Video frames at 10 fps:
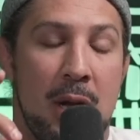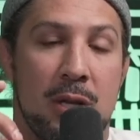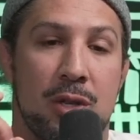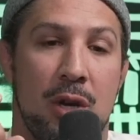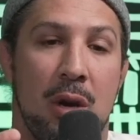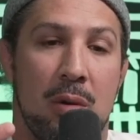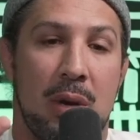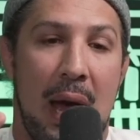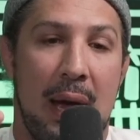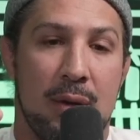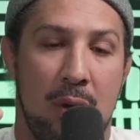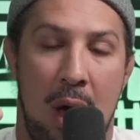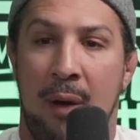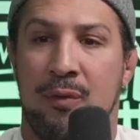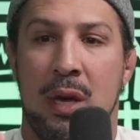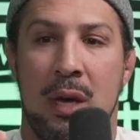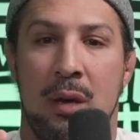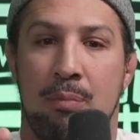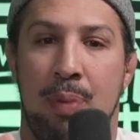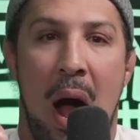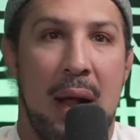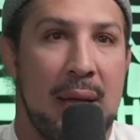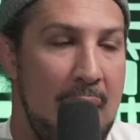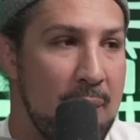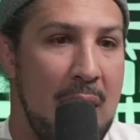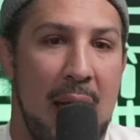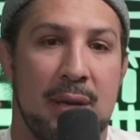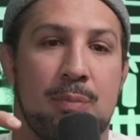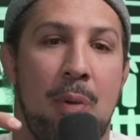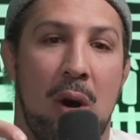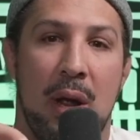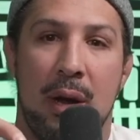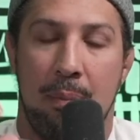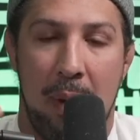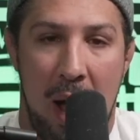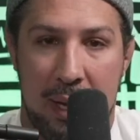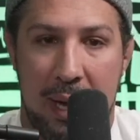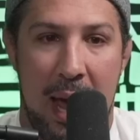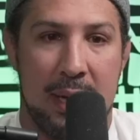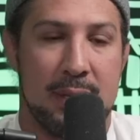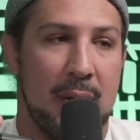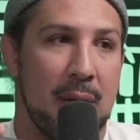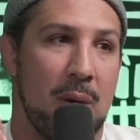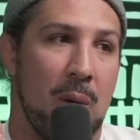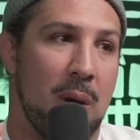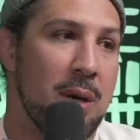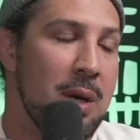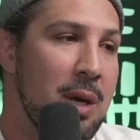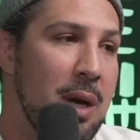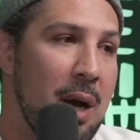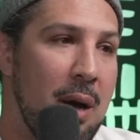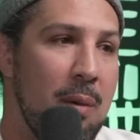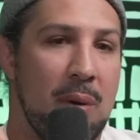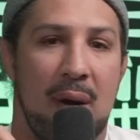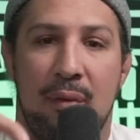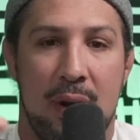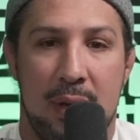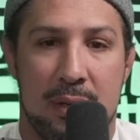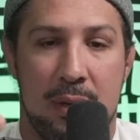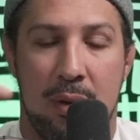So you know, guys. Well, obviously, podcast guys parlay into podcasting or uh, whatever it is.